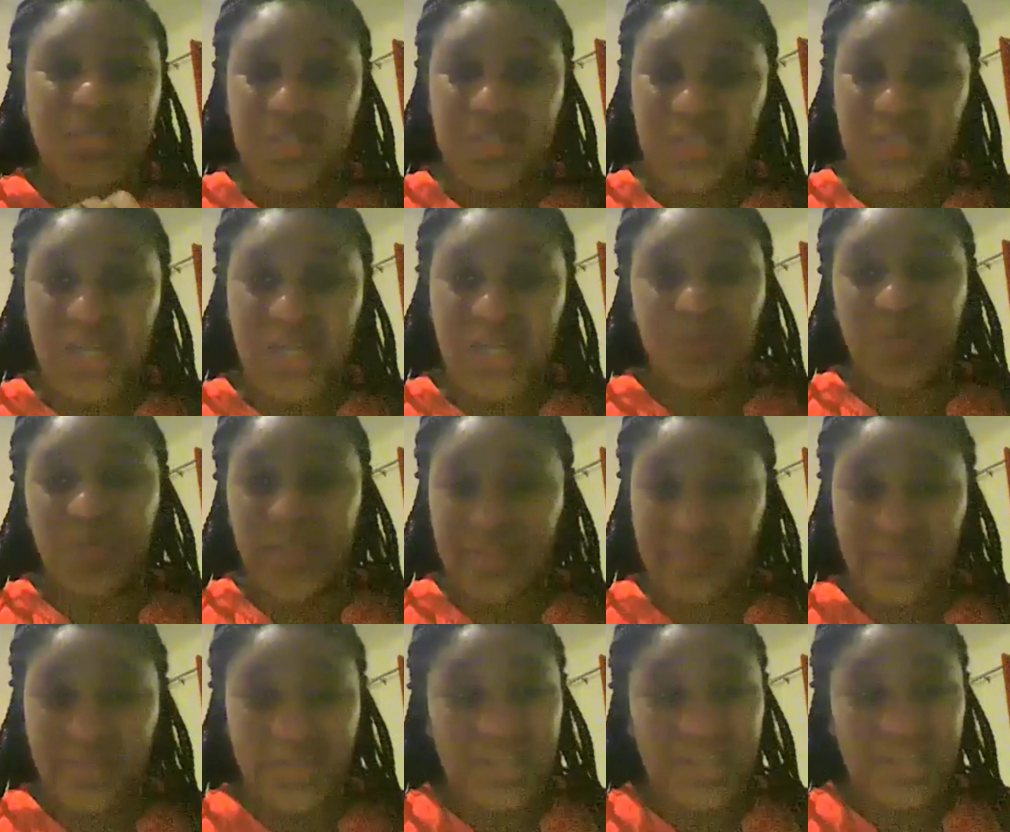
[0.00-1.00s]
and whatever.
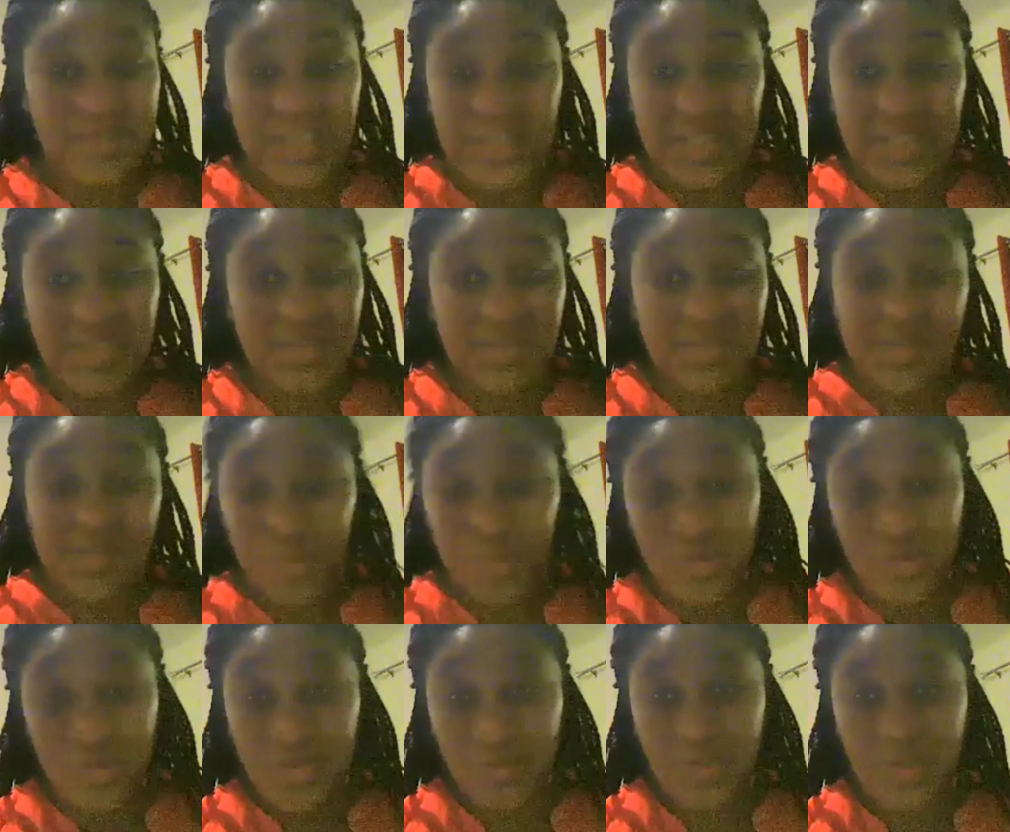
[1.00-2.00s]
And after he spoke
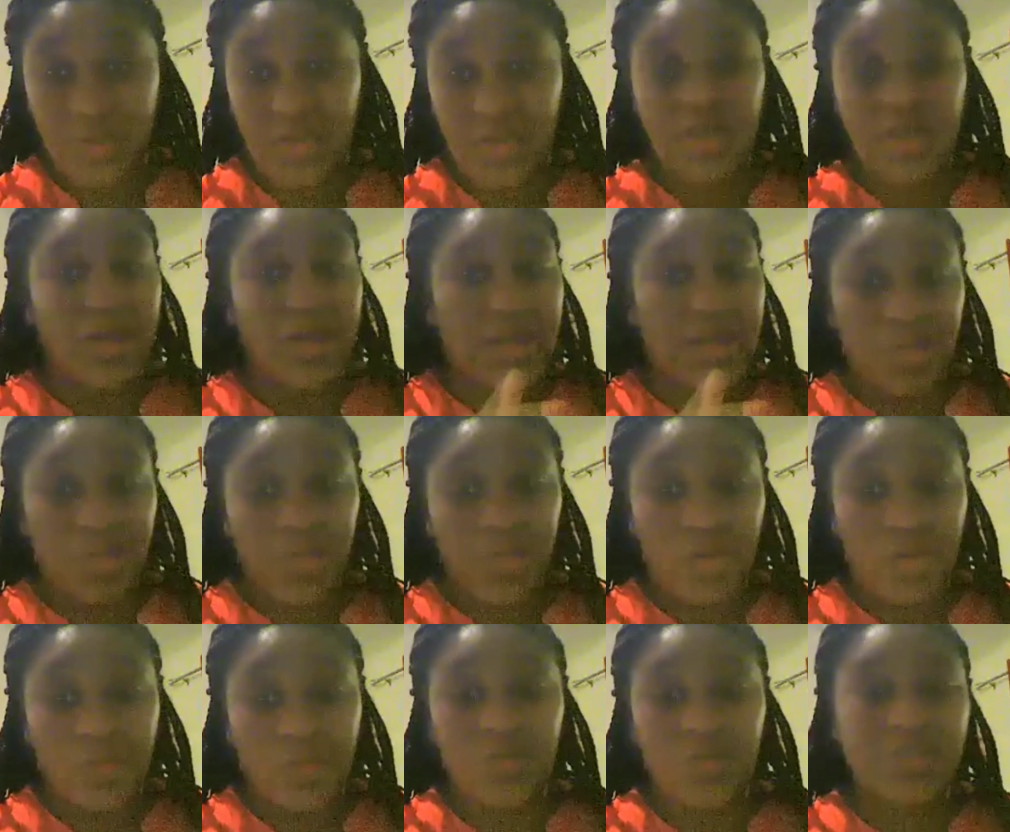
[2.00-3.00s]
to me and him come
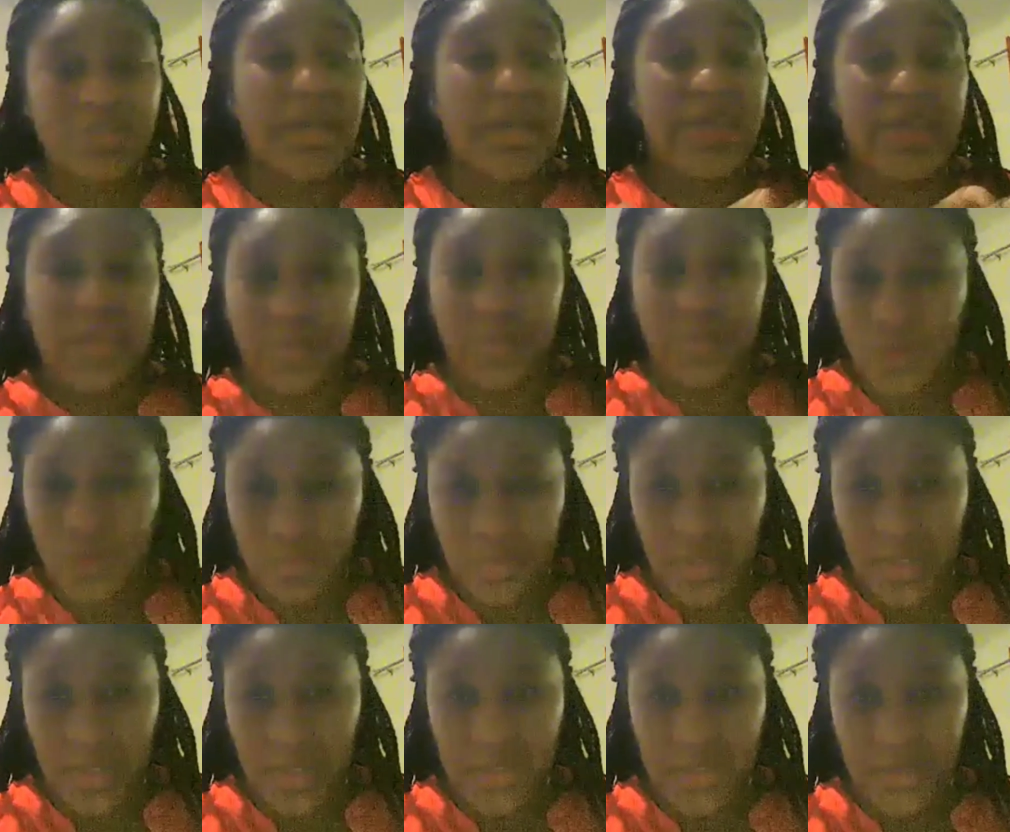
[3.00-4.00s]
out, I came out
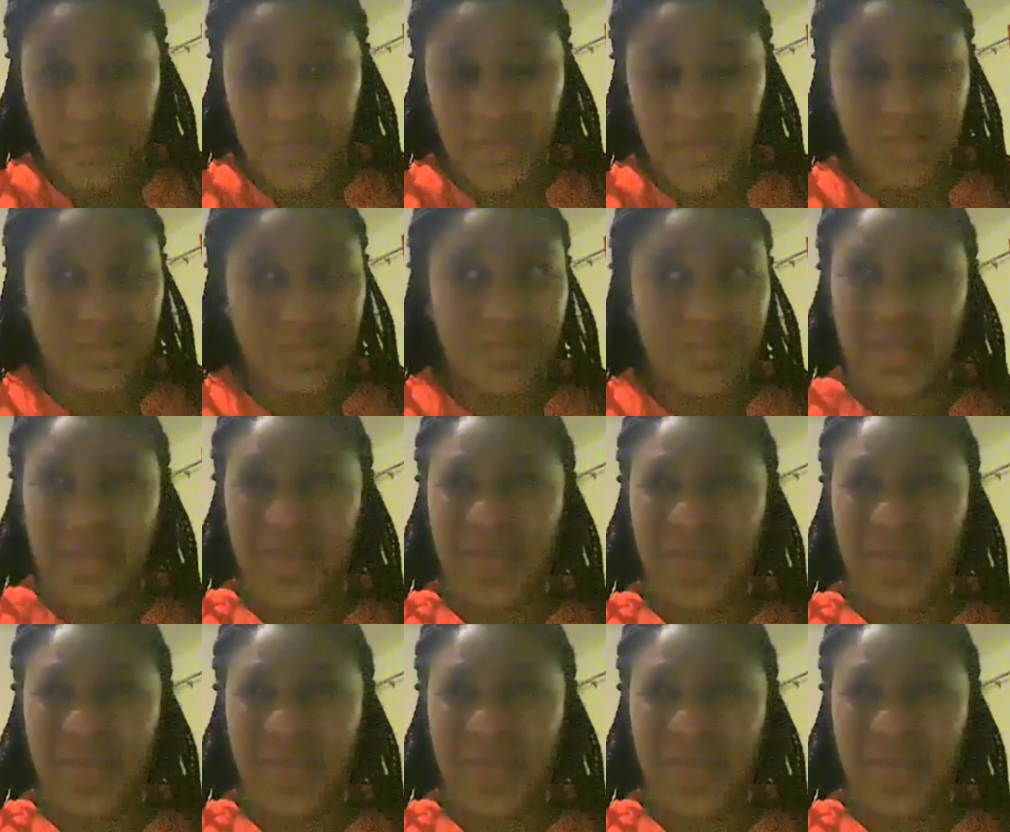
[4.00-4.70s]
behind him. And I'm like,